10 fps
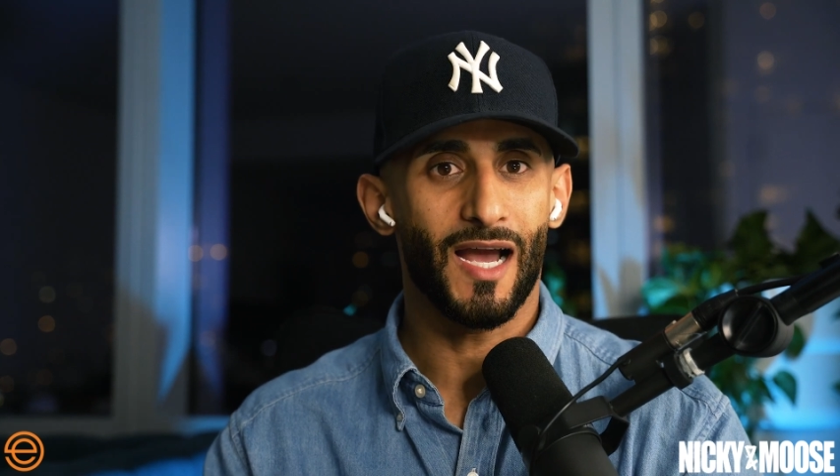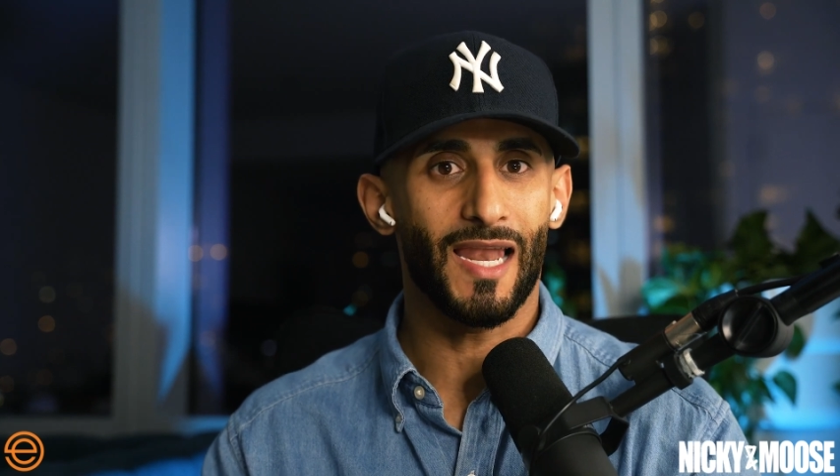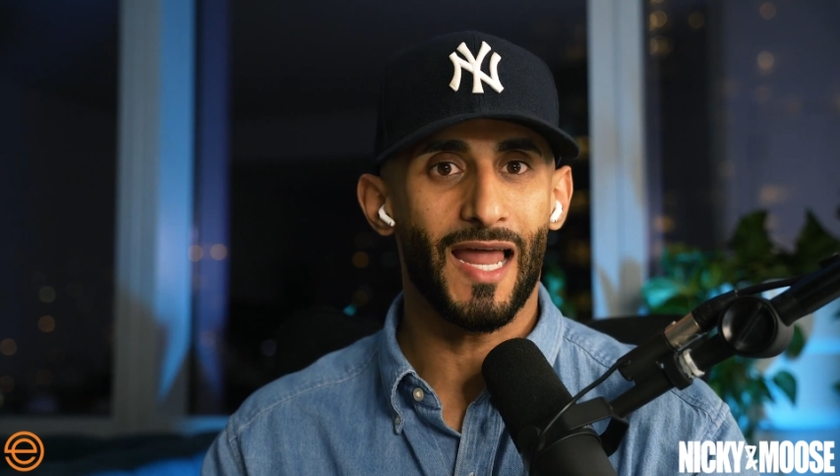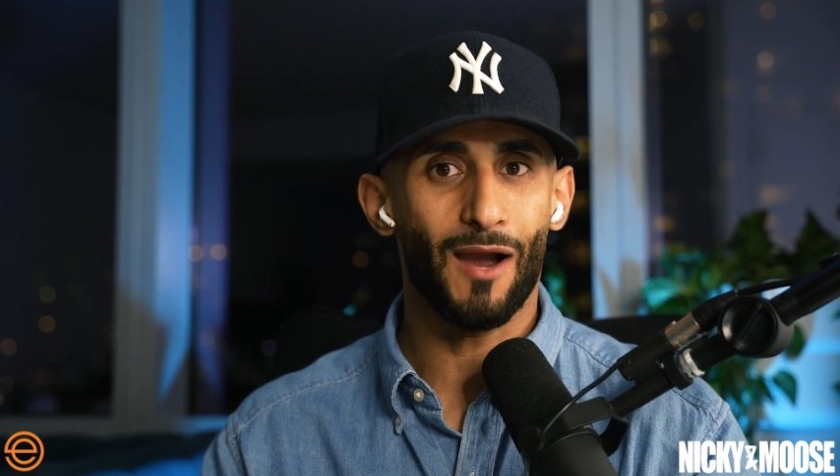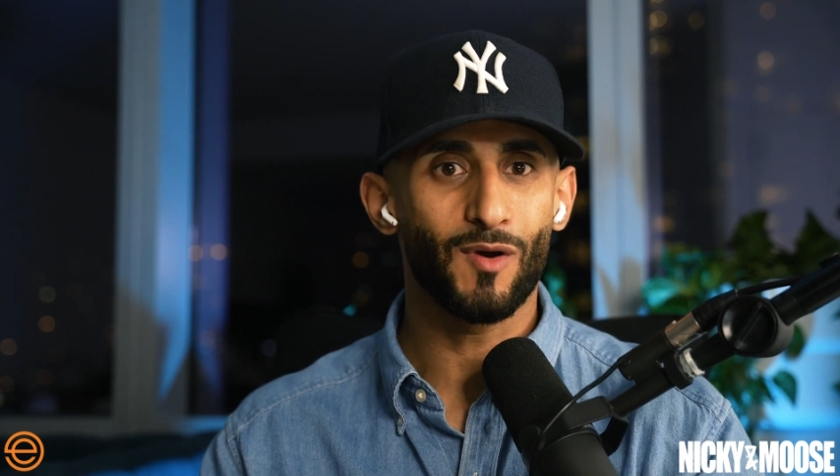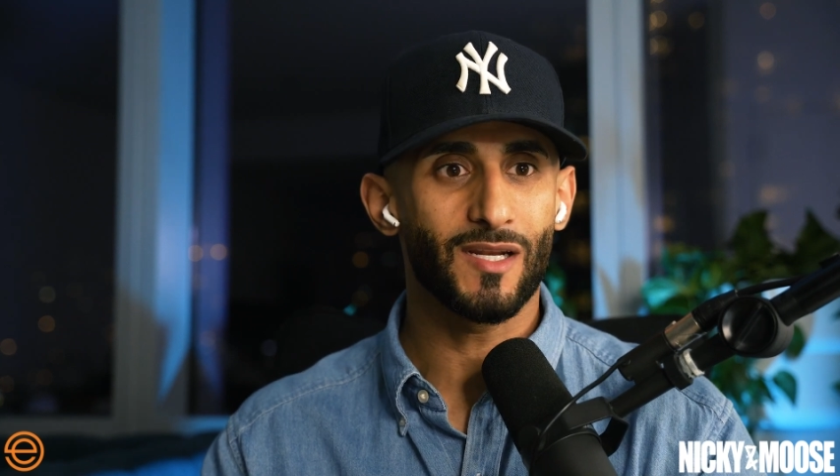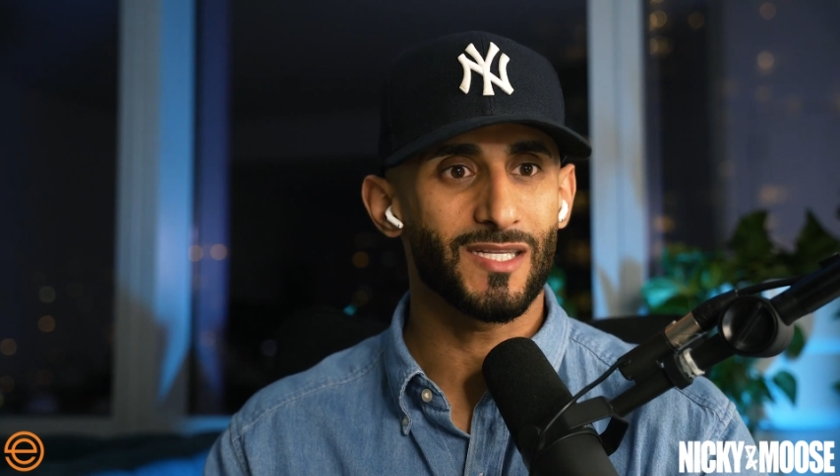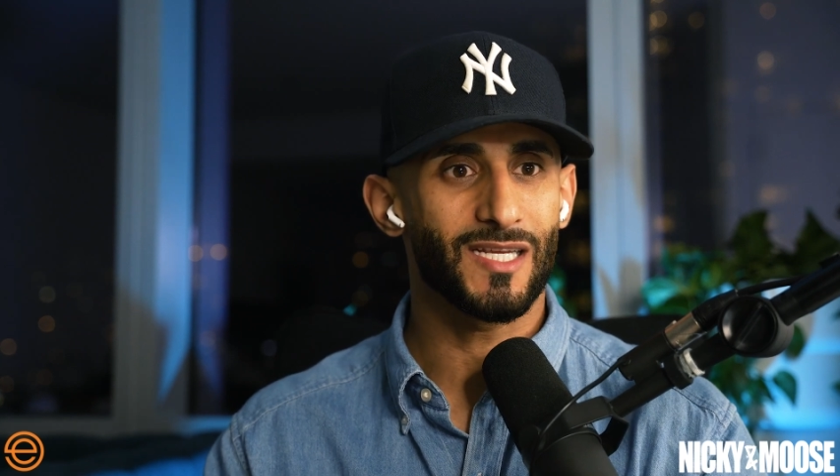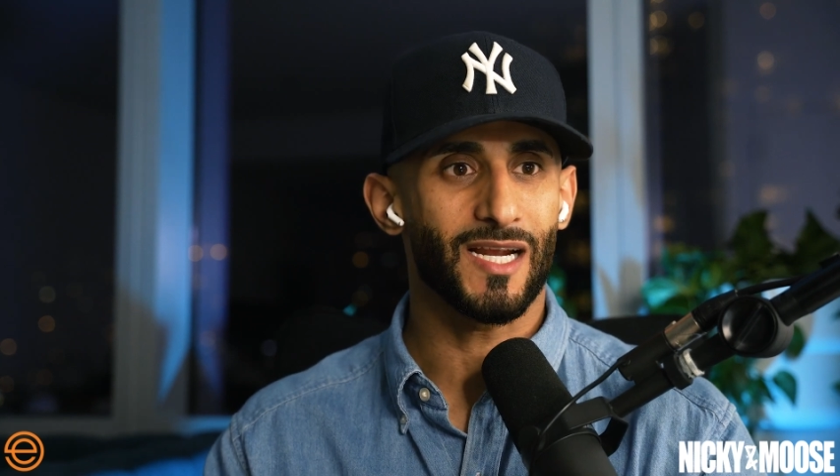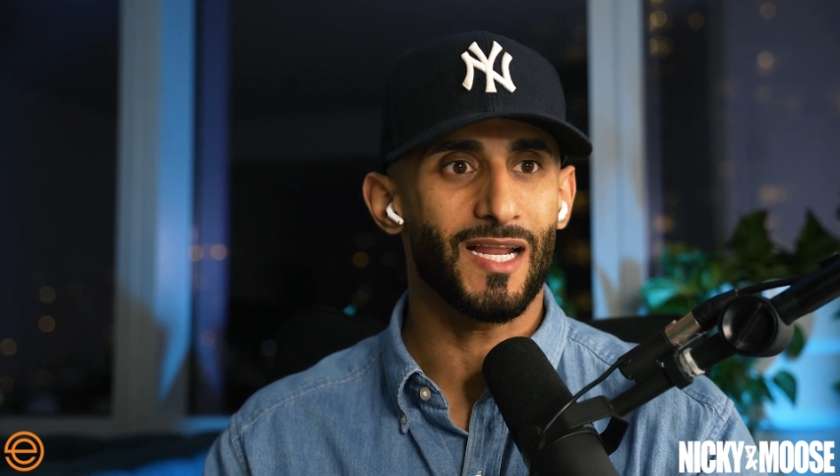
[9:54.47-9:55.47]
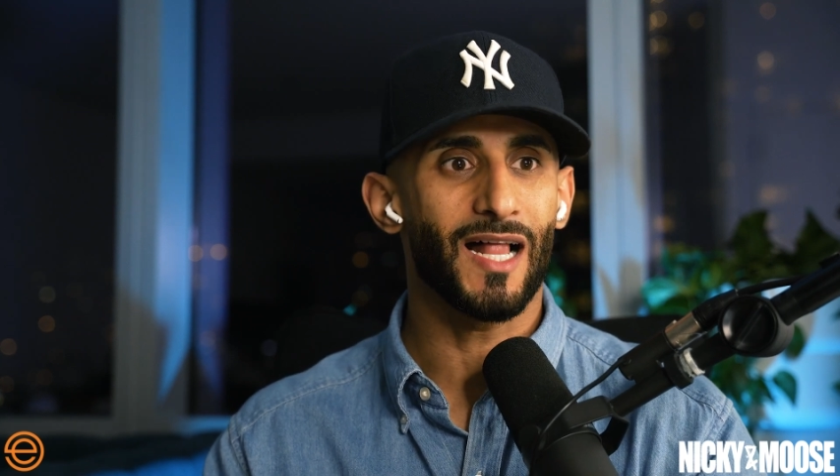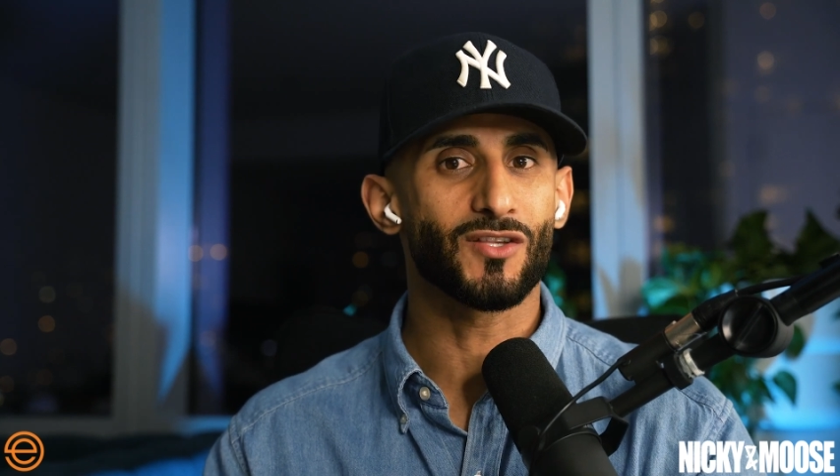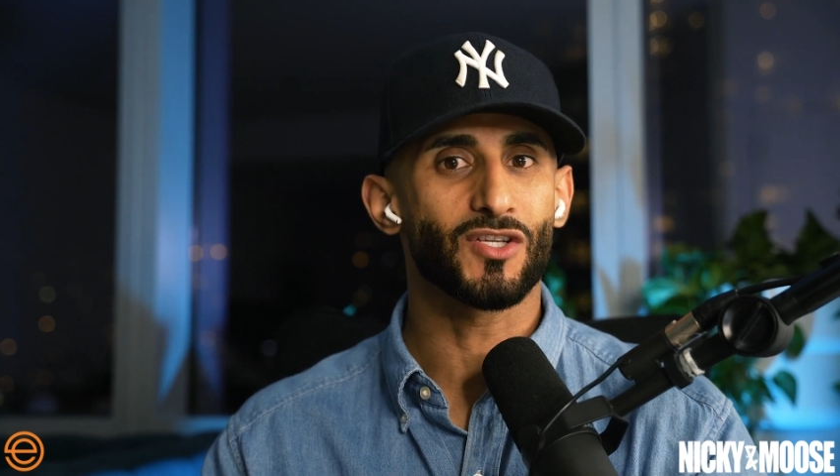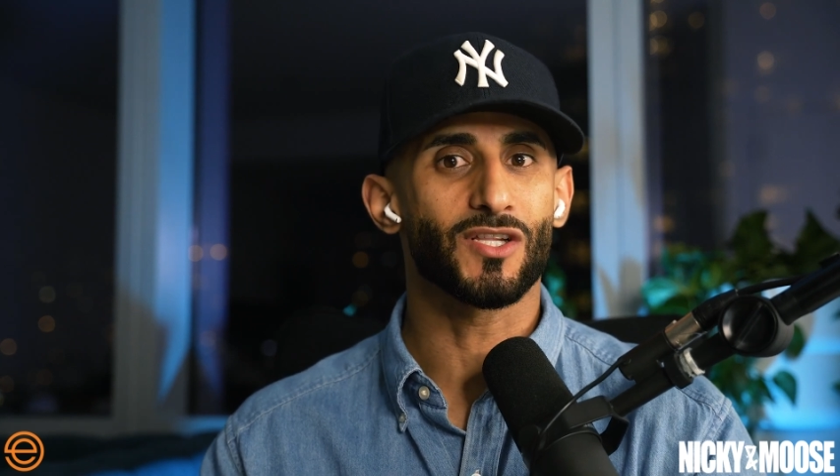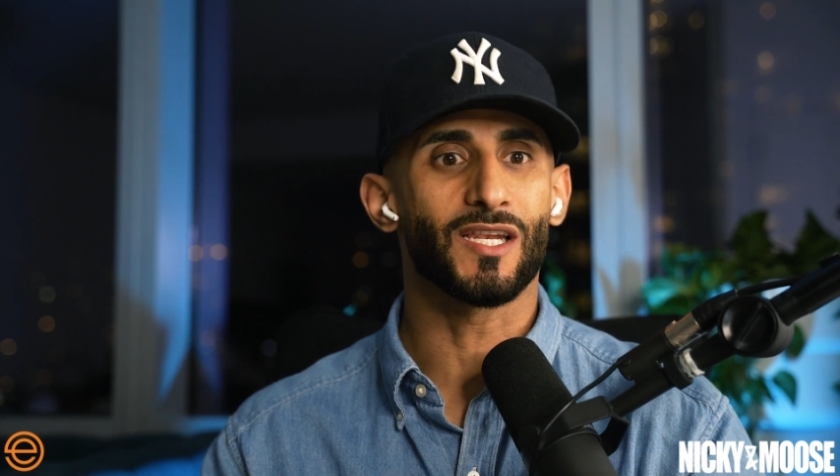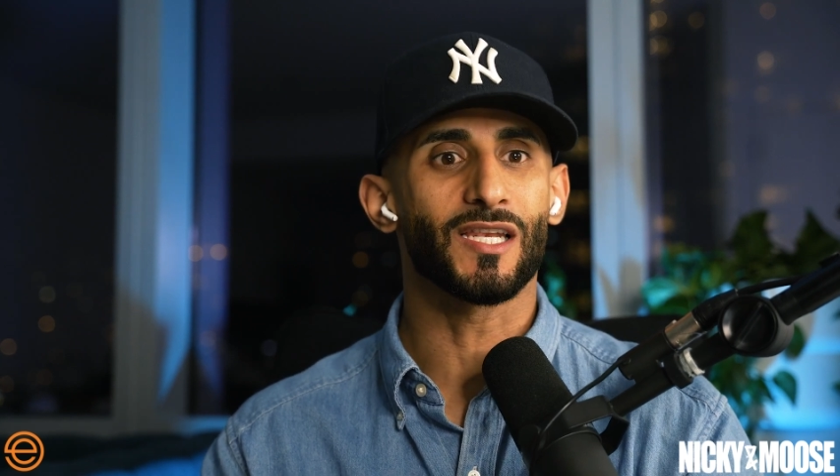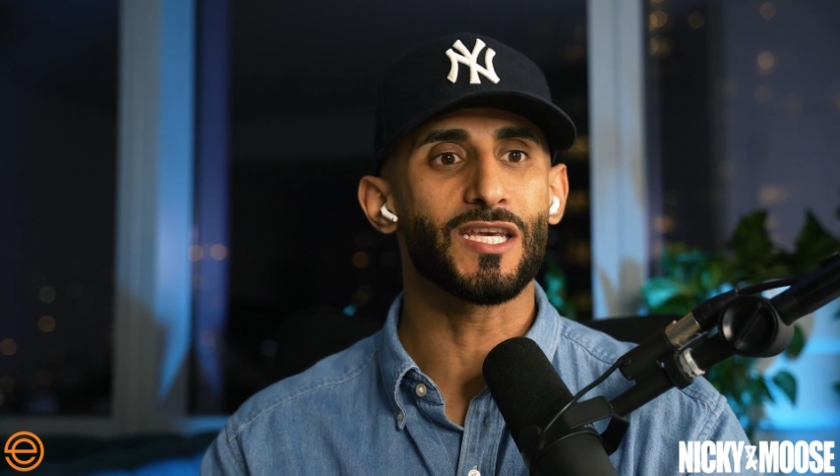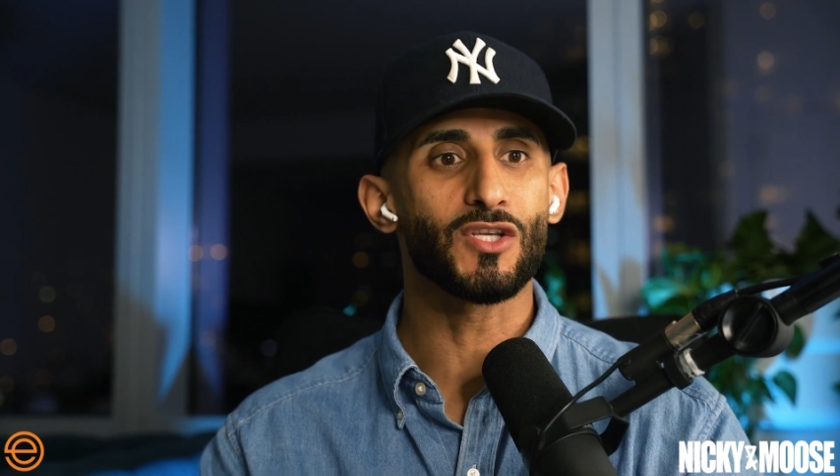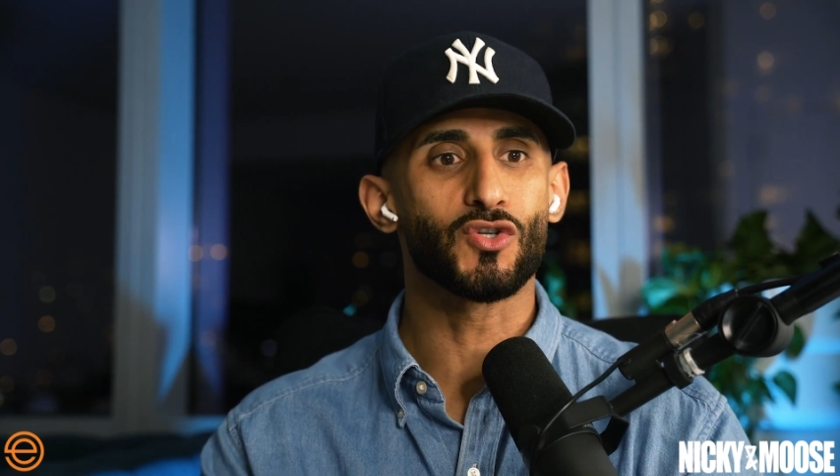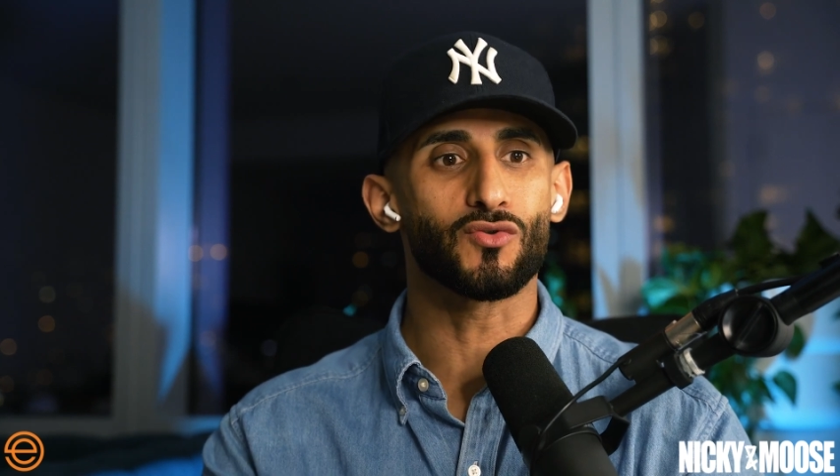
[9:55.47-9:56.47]
allowing the technology to
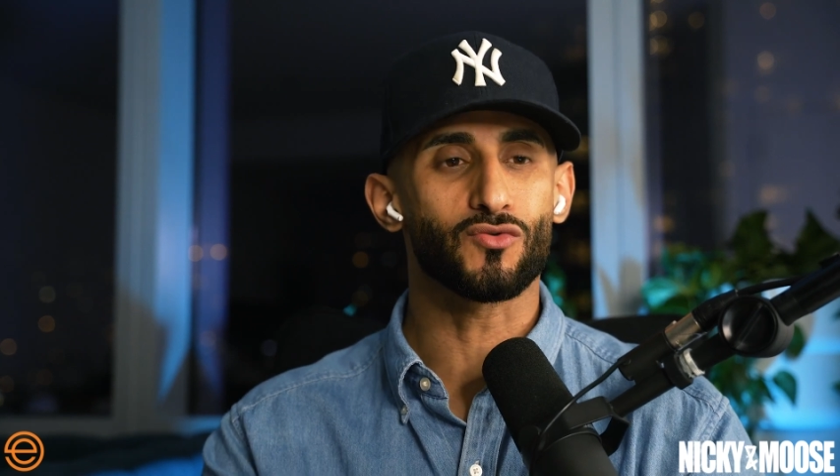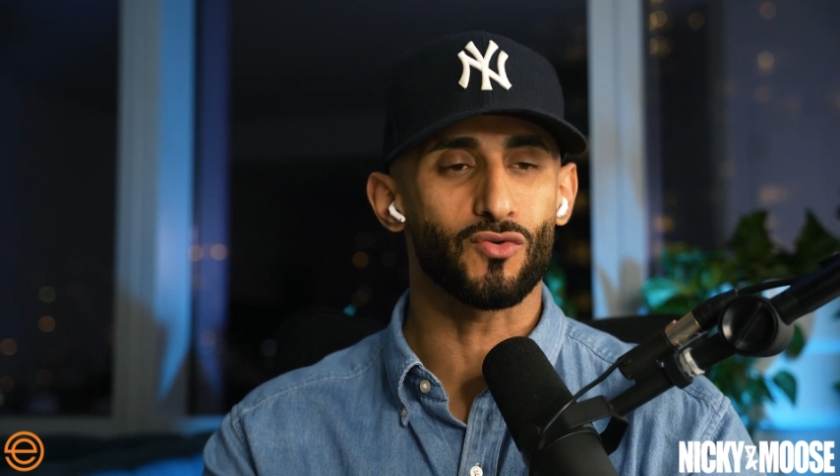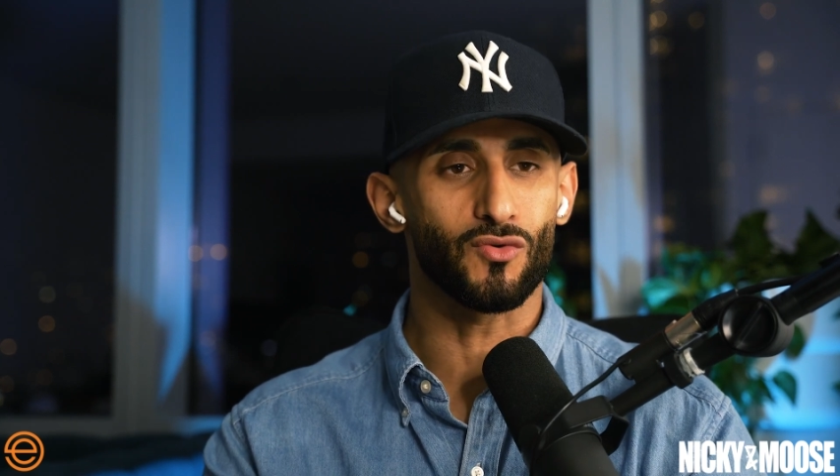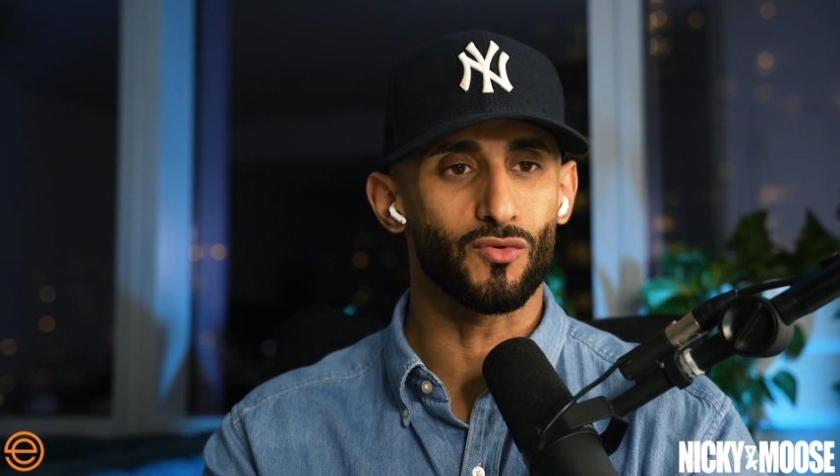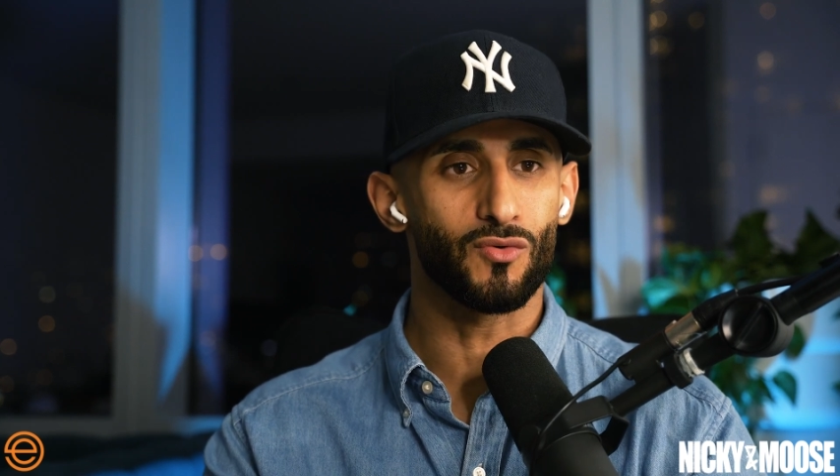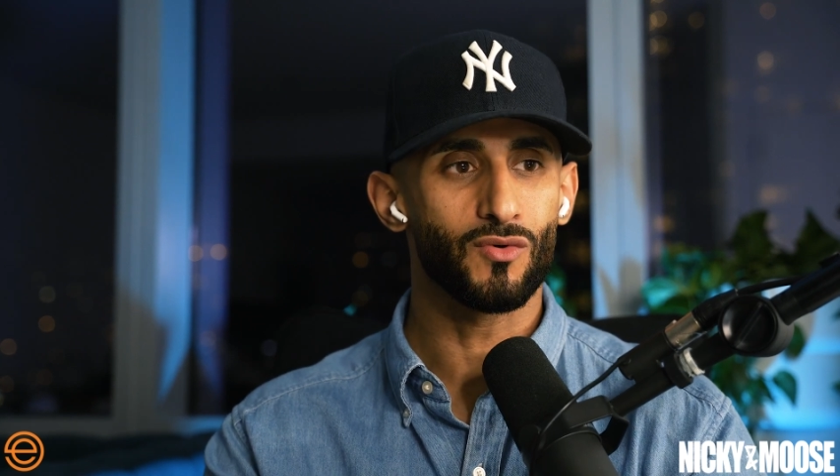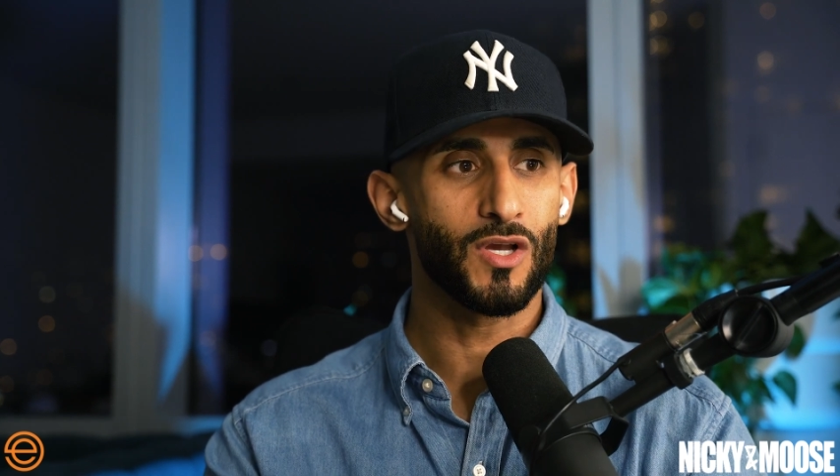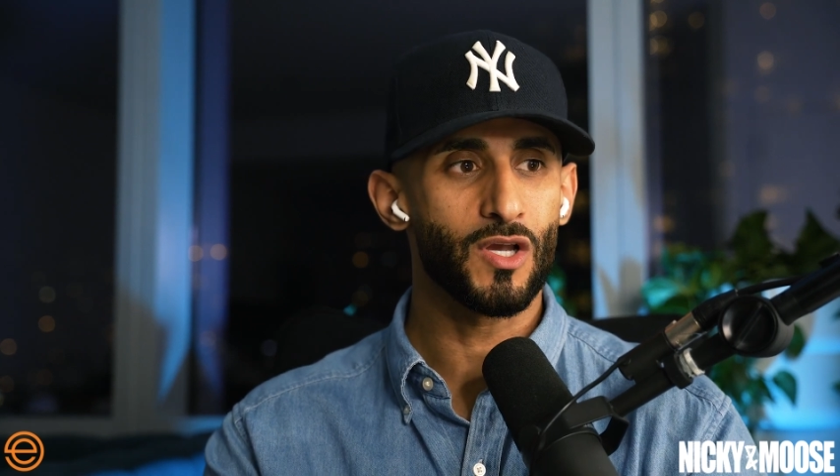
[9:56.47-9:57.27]
lead you through